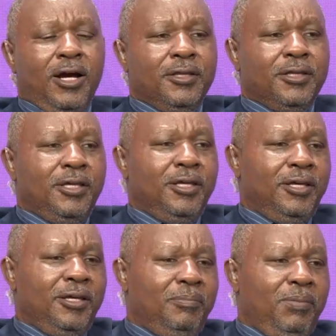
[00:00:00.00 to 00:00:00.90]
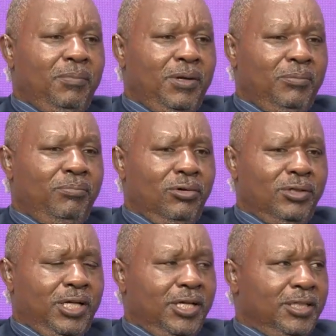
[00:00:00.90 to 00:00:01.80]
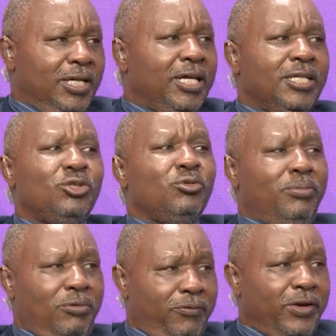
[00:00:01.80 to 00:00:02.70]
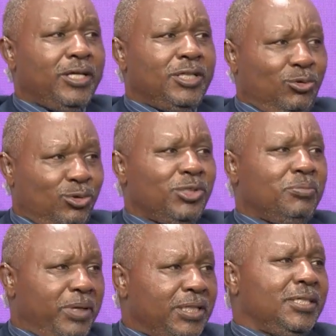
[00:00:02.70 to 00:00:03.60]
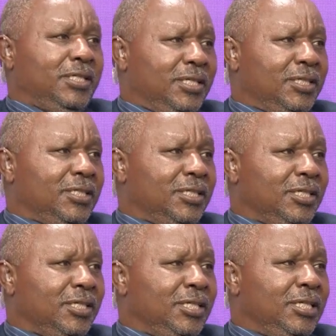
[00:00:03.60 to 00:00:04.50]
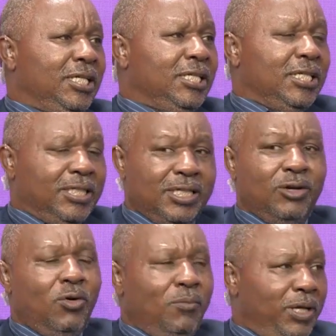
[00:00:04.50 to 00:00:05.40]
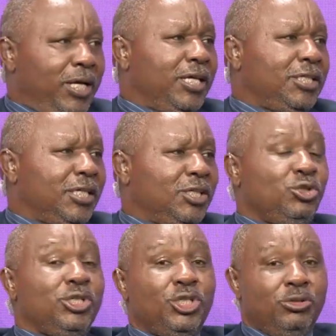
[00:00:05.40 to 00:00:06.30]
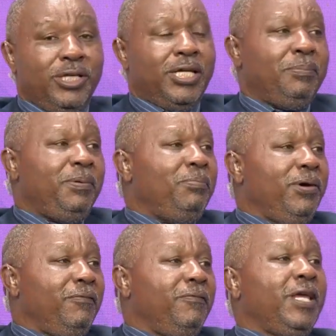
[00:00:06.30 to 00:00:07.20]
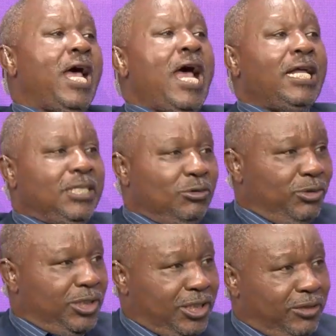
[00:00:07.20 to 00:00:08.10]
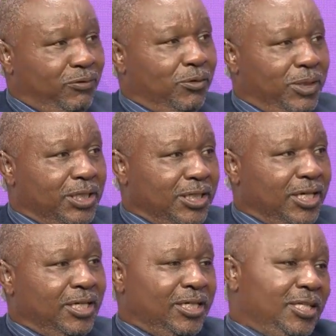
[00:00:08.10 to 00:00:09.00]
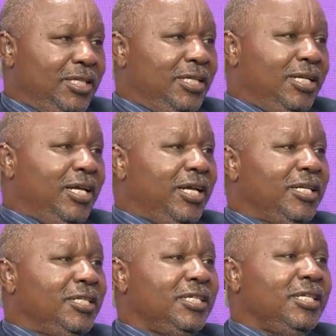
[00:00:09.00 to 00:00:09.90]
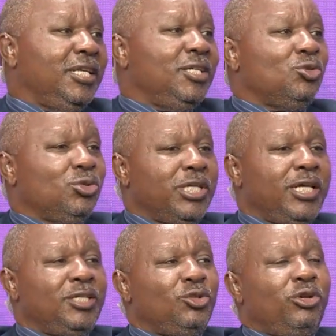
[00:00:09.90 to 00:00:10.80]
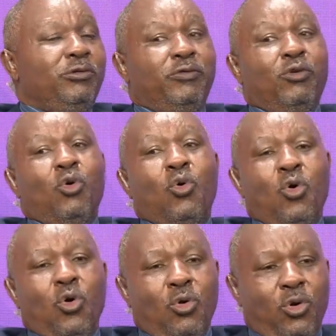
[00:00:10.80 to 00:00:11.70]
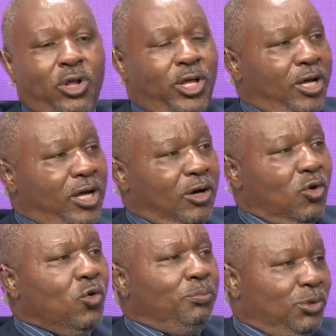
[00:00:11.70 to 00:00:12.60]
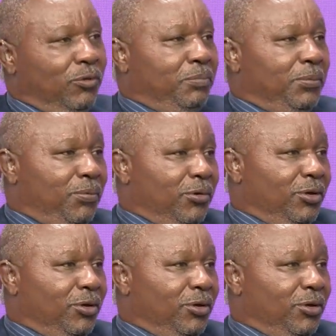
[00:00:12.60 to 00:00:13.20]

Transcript: The public broadcaster has to provide those spaces. Mm-hmm. It has an obligation to ensure that people have adequate information. Mm. And in a society, you have a whole groups of people.